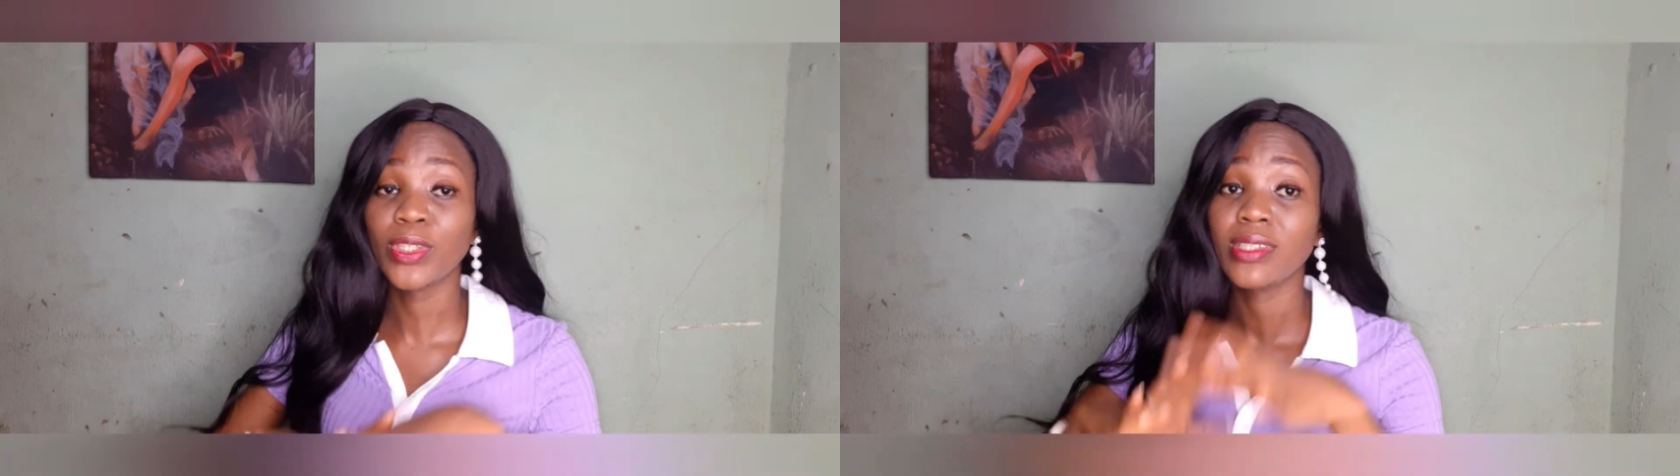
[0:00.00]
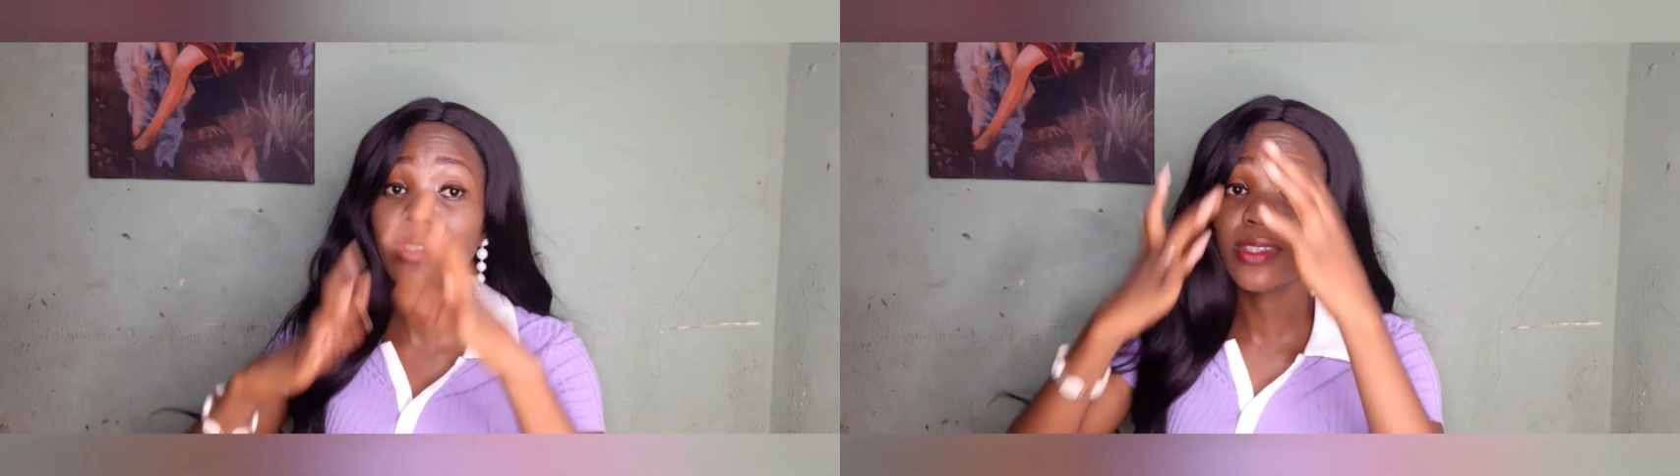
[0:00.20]

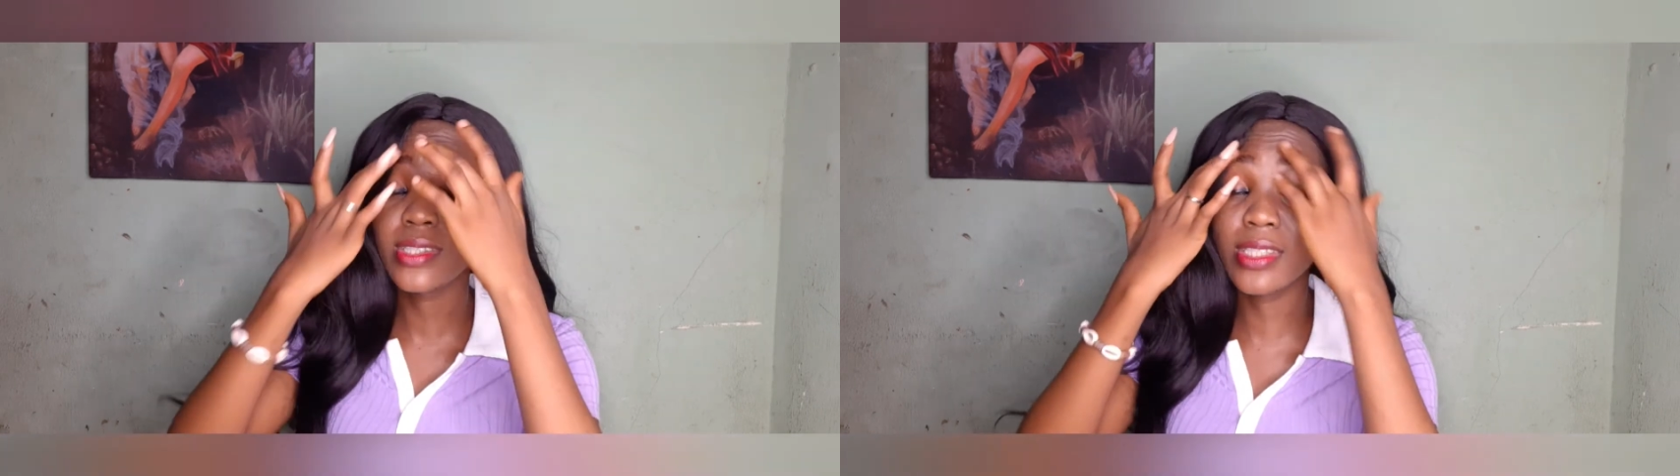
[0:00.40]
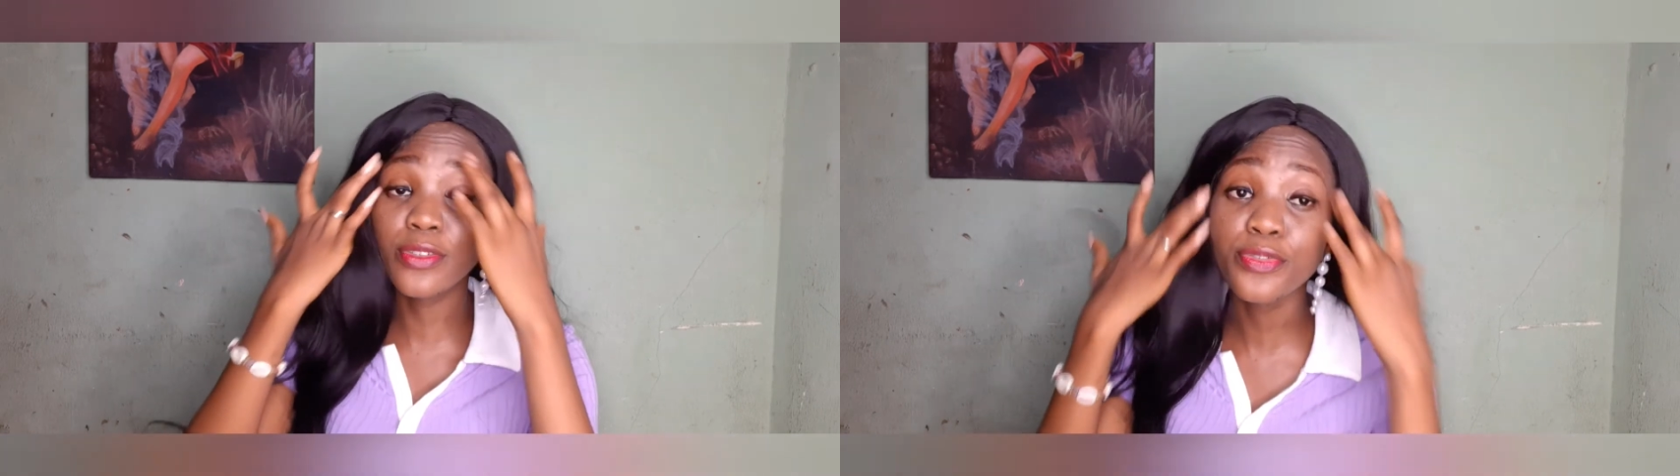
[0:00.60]

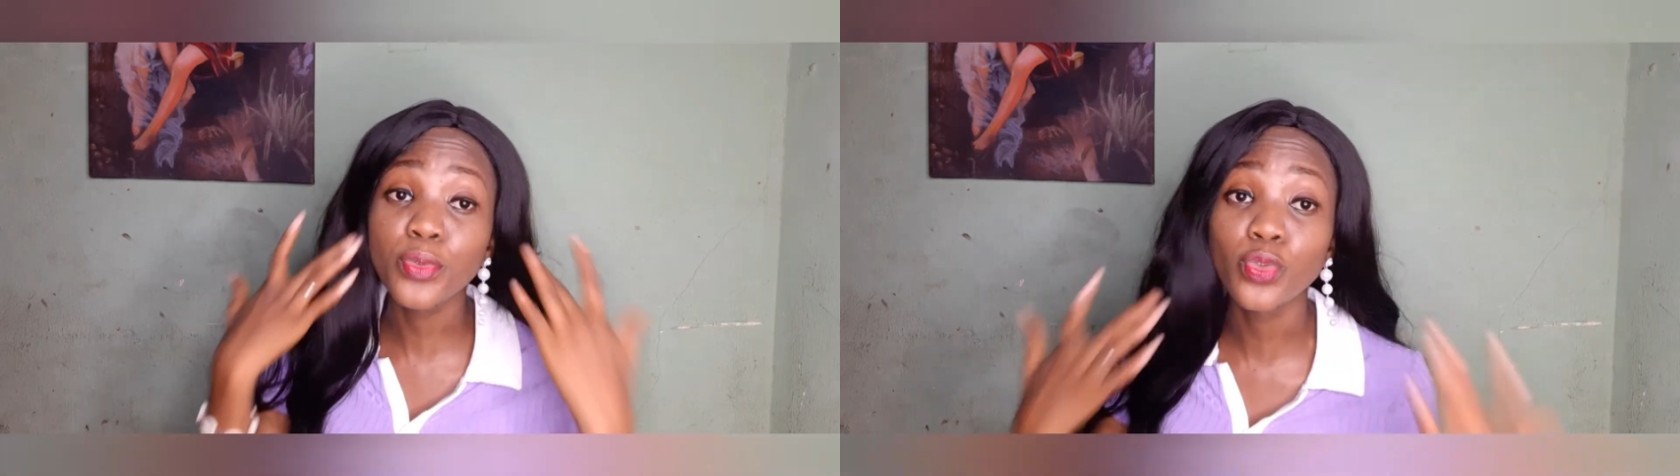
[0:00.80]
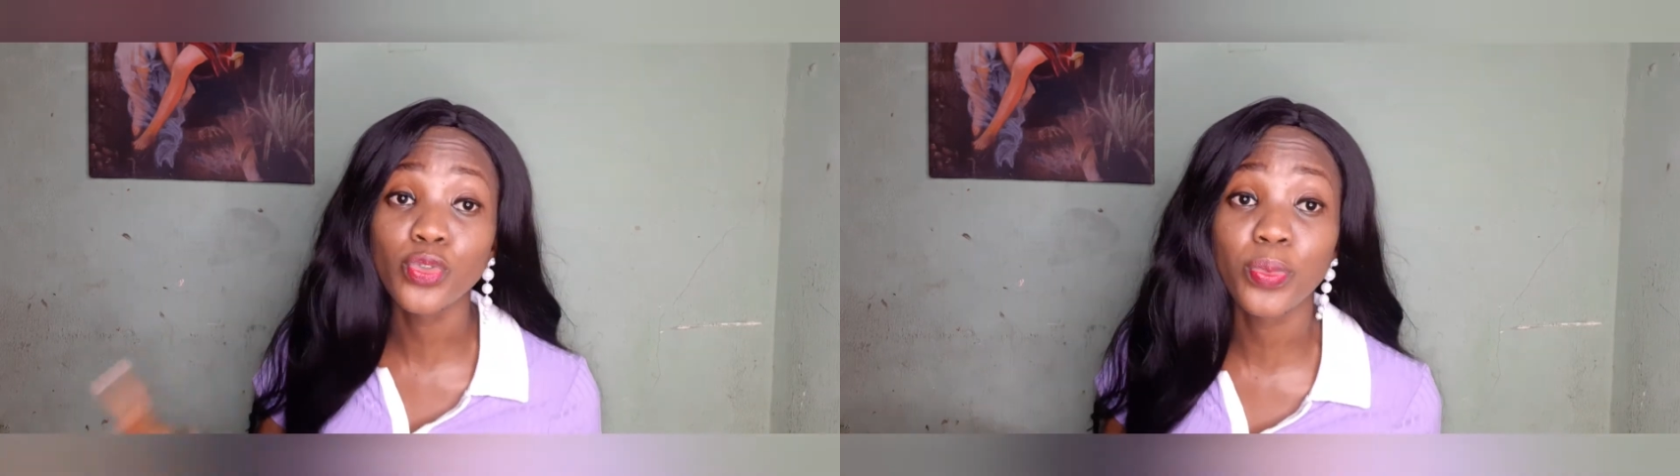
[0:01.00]

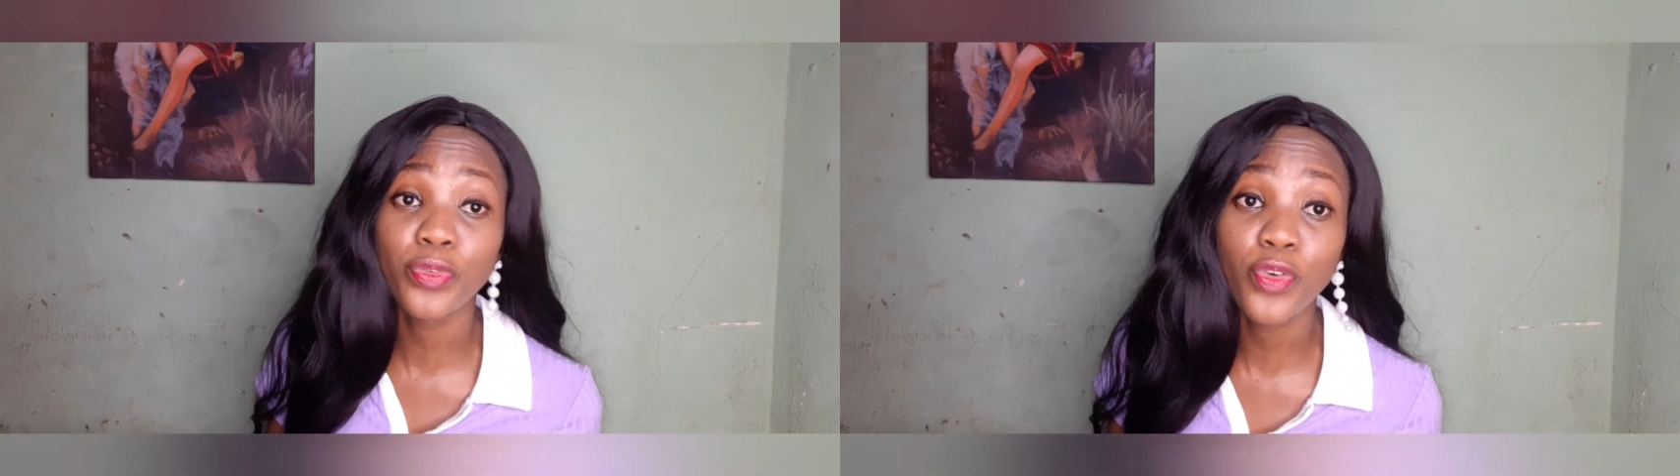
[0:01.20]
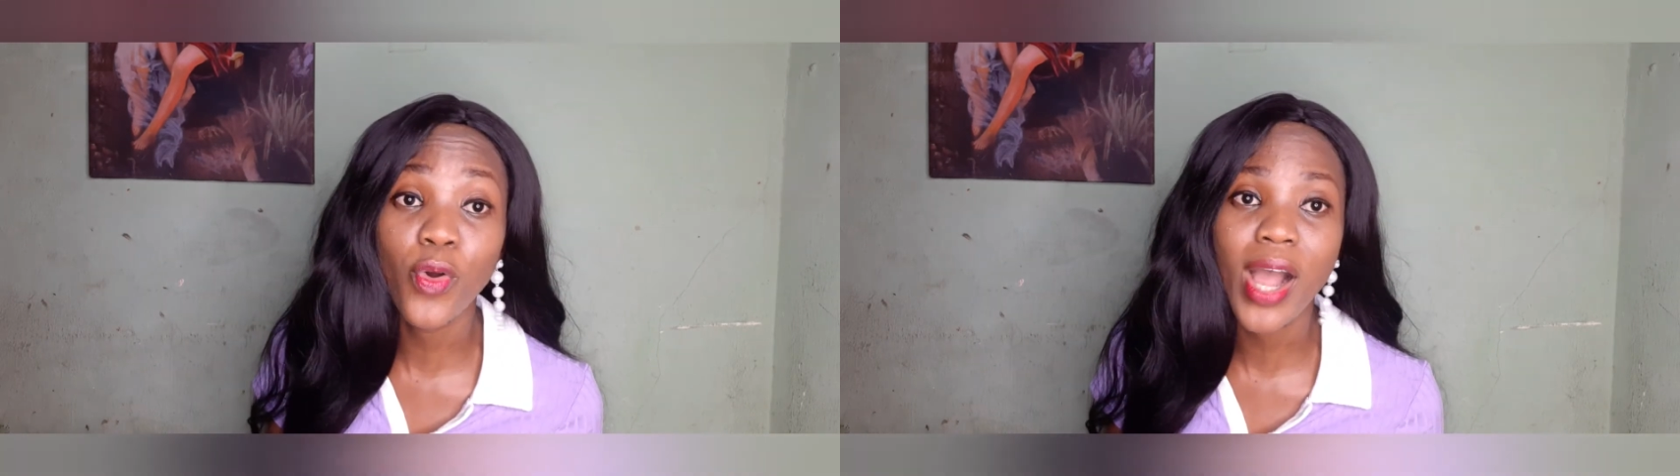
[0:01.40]
seafoods
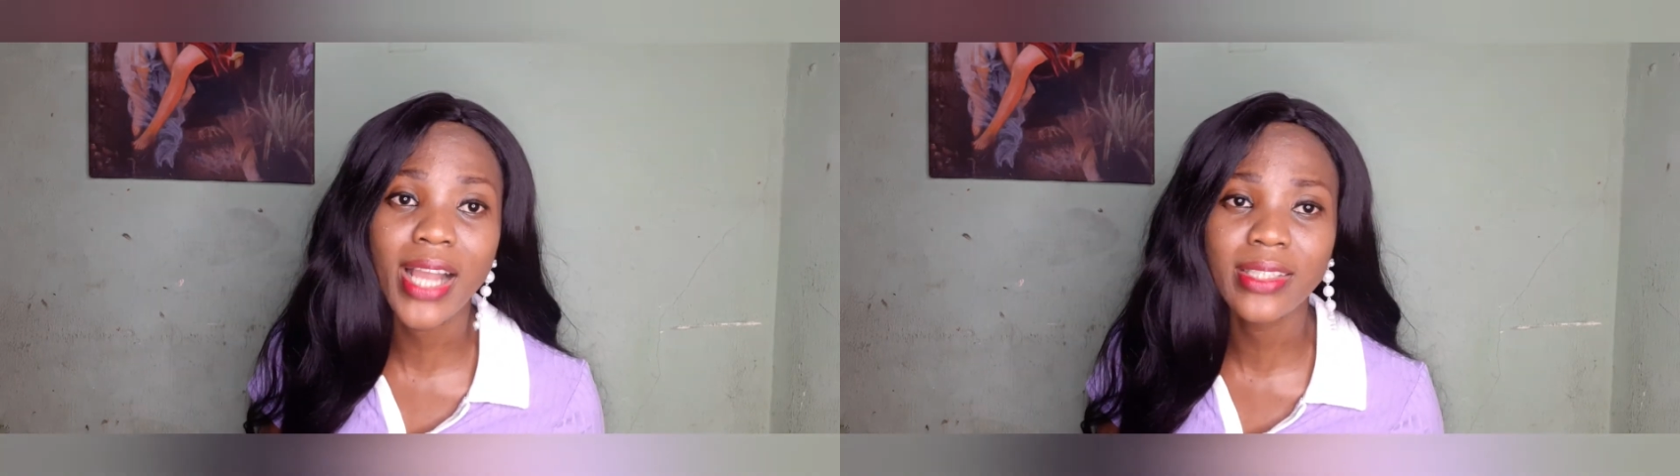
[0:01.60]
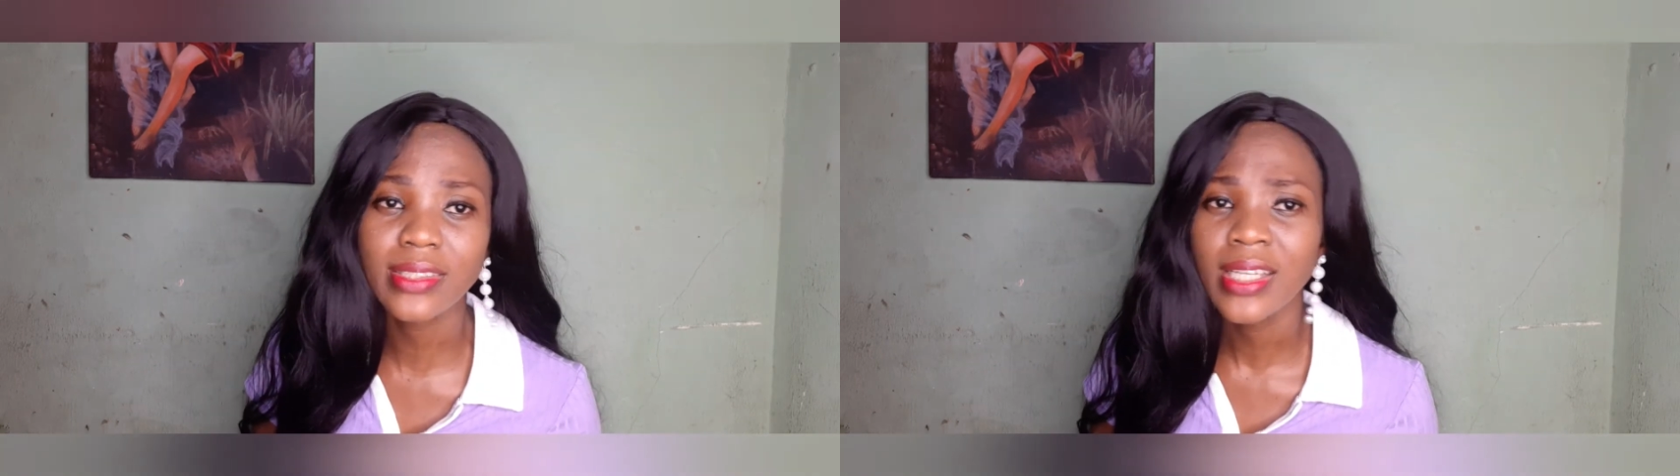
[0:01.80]
before
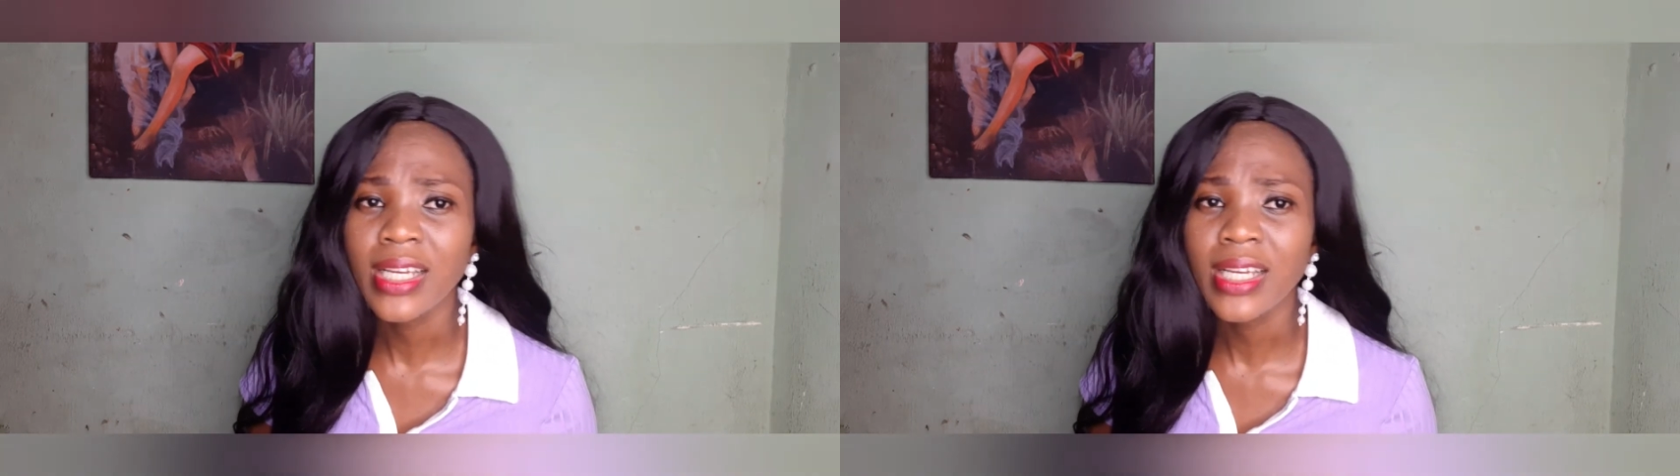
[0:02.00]
and